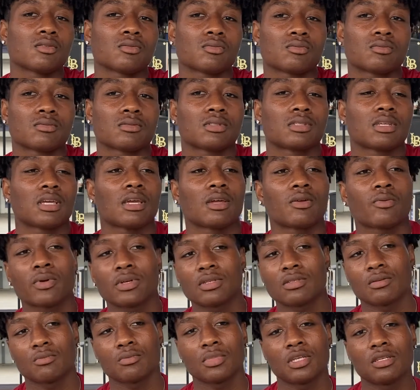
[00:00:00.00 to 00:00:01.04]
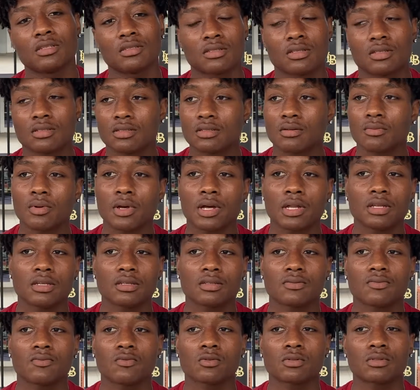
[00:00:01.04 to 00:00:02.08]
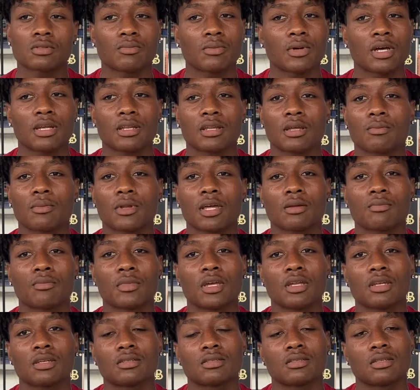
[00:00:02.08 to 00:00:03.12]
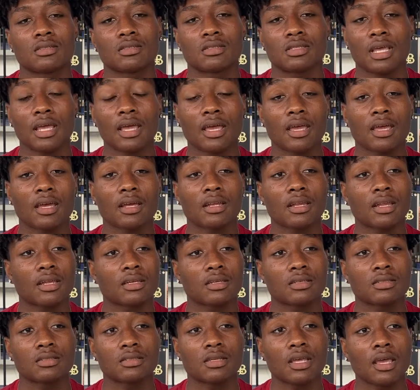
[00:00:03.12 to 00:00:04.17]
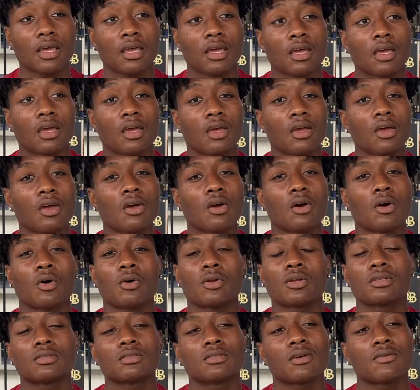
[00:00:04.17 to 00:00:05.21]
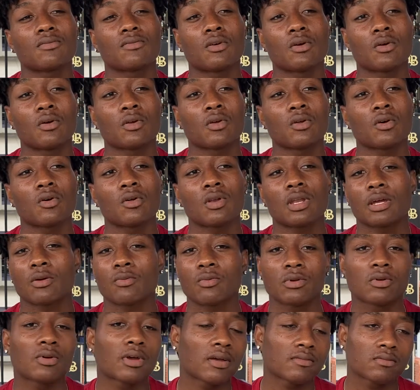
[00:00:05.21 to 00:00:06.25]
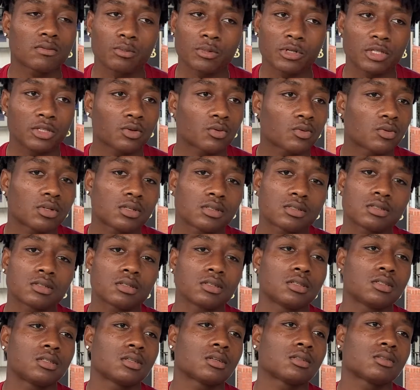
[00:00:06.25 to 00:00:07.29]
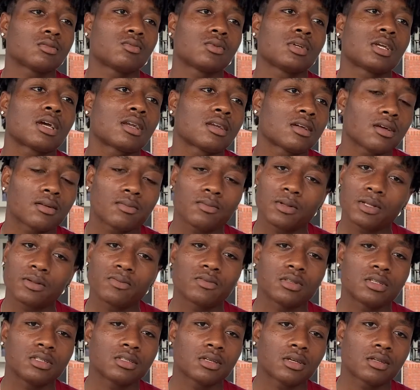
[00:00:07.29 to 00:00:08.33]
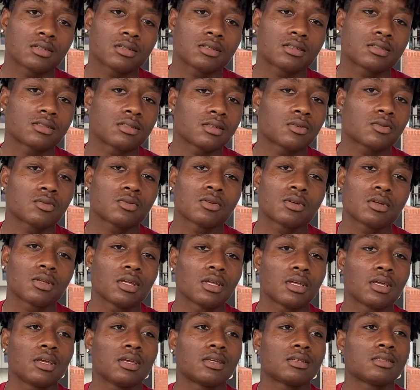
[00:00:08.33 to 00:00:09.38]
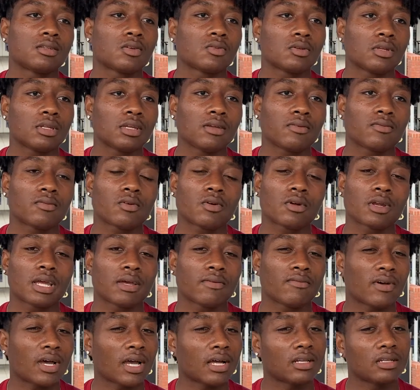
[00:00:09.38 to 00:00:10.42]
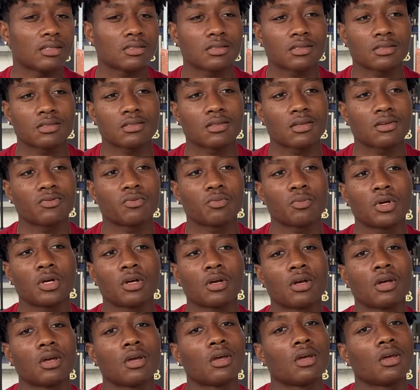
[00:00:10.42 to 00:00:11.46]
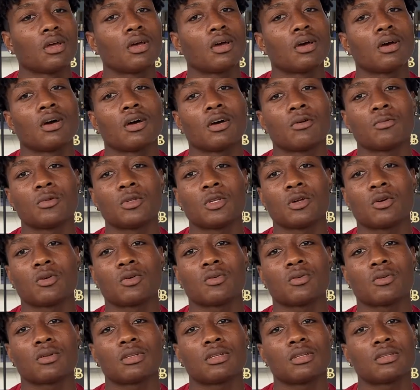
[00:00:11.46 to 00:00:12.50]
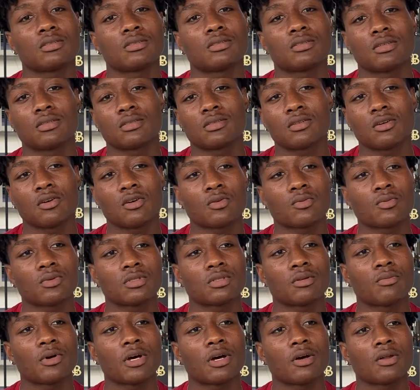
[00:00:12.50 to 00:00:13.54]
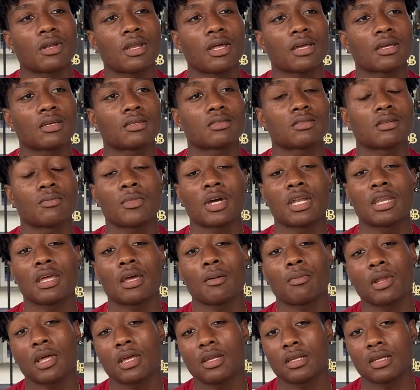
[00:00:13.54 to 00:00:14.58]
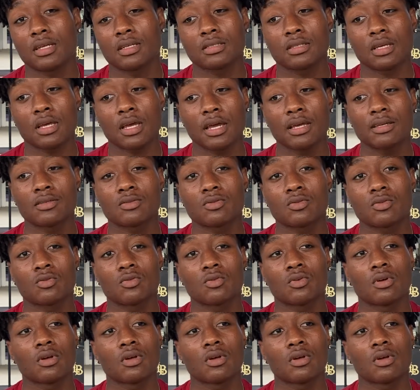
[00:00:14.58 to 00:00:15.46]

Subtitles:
saying rest in peace to somebody, for somebody. I'm like, man, it's sad. Like, it's sad. All this stuff going on, like, we don't have to be doing this to each other. We got to uplift each other. It's no need for all that violence and stuff. But this song was about like somebody I played against in high school,